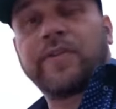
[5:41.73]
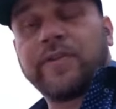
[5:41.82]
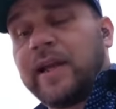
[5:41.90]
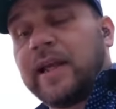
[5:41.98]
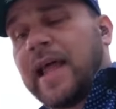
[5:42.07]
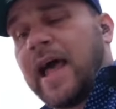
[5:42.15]

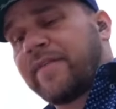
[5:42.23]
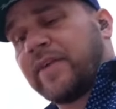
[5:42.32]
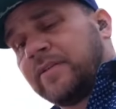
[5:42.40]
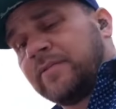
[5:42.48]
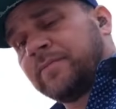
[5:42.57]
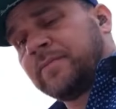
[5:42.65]

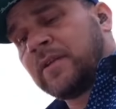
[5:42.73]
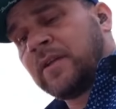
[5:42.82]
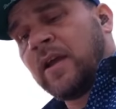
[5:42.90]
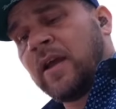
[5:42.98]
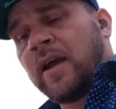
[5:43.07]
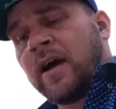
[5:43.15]

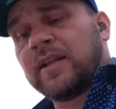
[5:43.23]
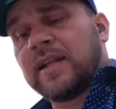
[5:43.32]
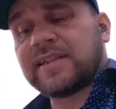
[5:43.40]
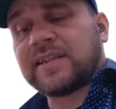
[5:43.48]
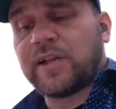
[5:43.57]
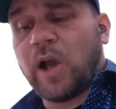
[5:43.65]
311,
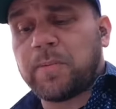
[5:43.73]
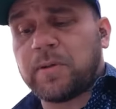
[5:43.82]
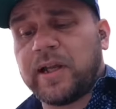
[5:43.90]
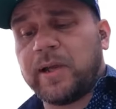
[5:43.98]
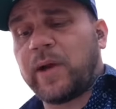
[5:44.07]
Alyssa Doberly